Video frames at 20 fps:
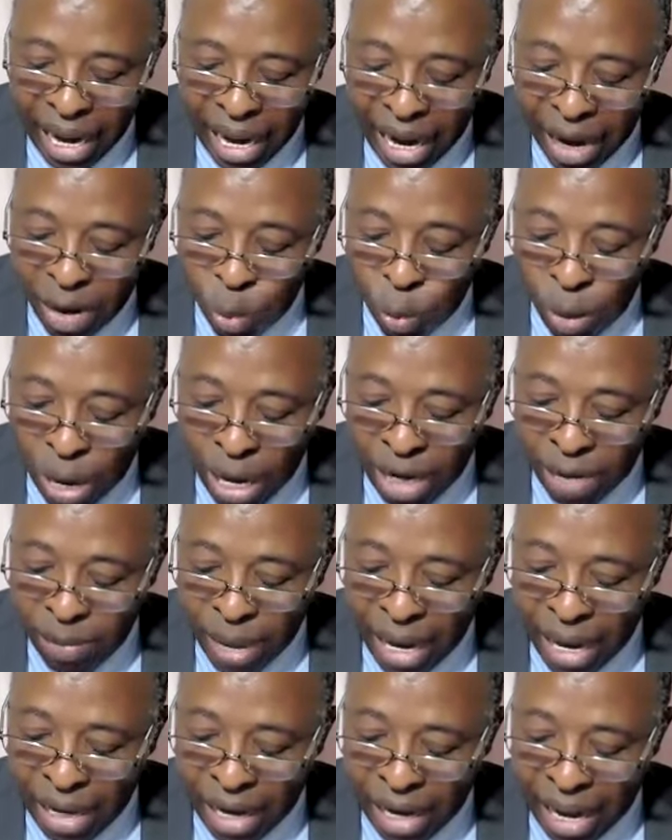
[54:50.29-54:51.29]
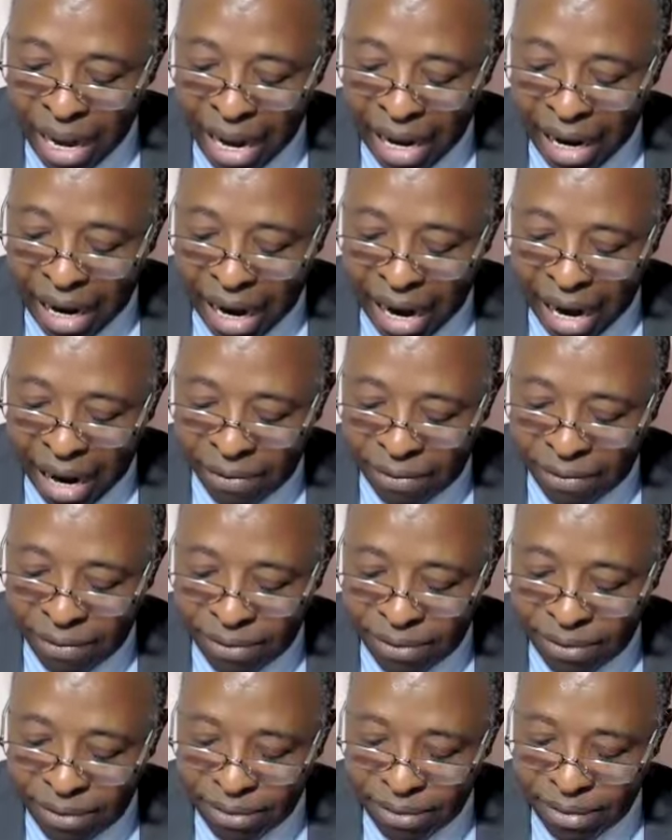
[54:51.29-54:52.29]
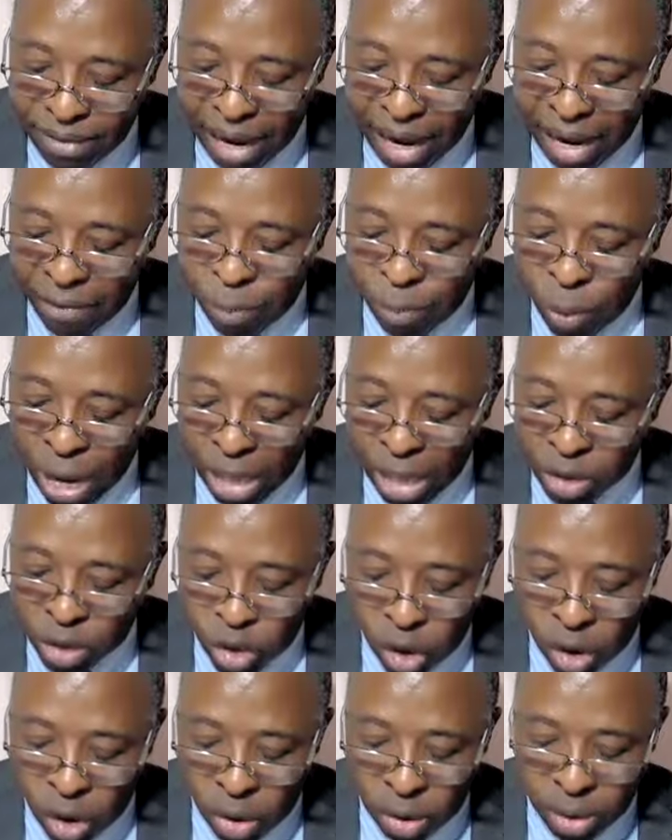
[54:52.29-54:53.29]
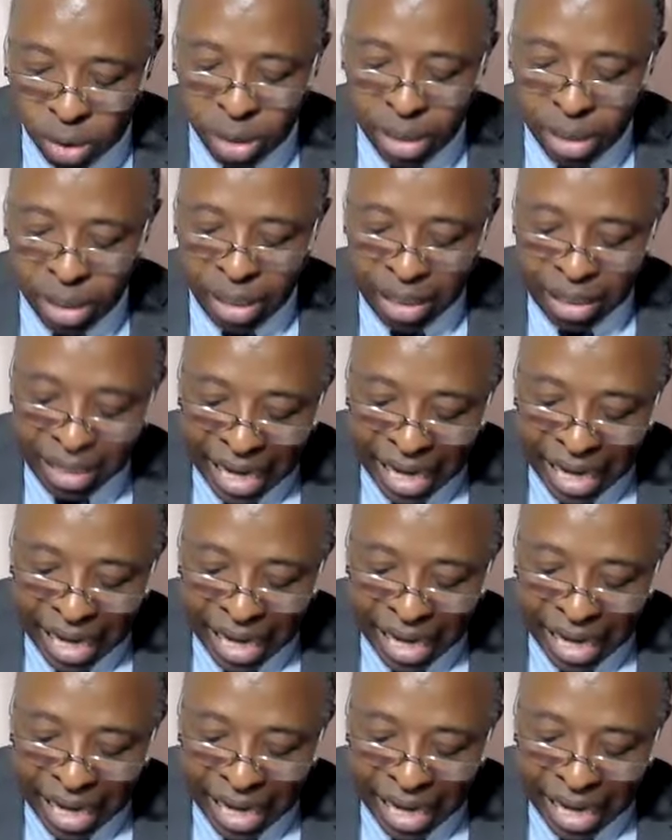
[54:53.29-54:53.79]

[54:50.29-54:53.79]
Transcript: and when men have well drunk,